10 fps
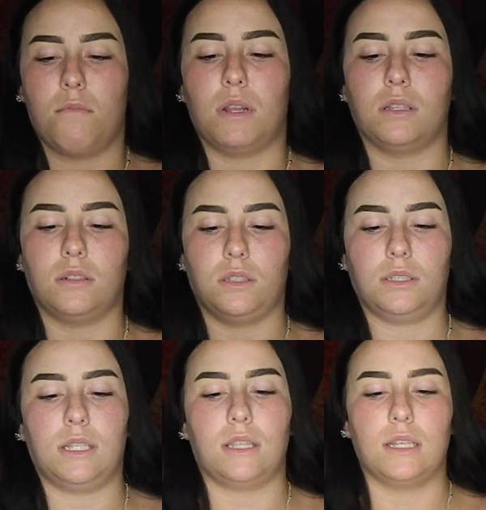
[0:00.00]
But it literally
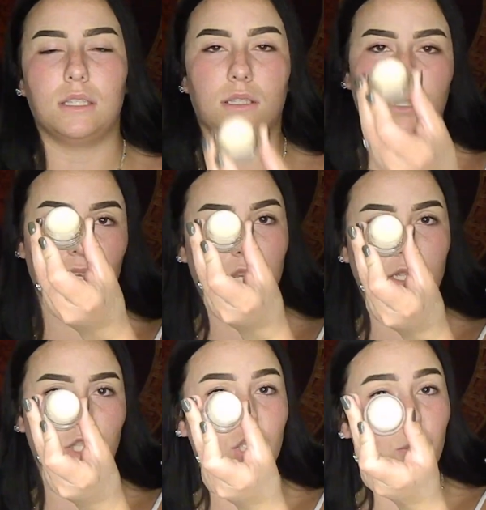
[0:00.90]
looks like this, and
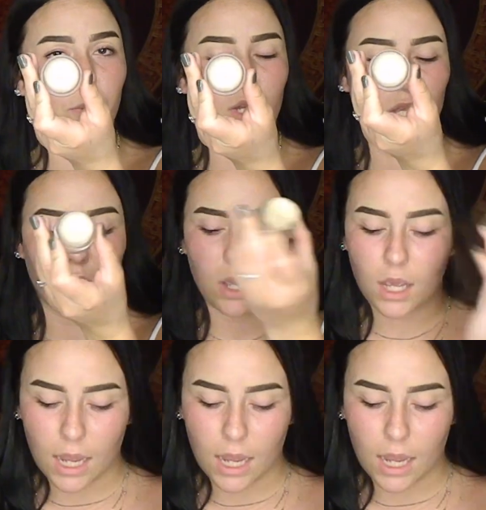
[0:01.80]
it's super cute.